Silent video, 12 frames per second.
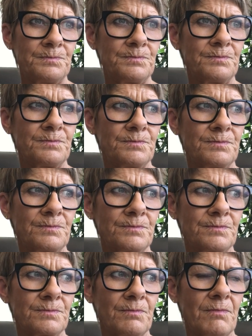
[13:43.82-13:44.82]

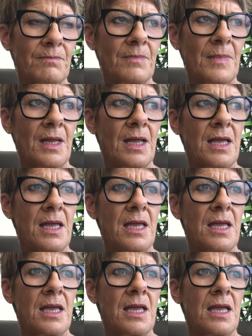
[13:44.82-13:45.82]

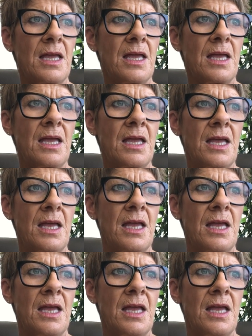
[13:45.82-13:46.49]
[no speech]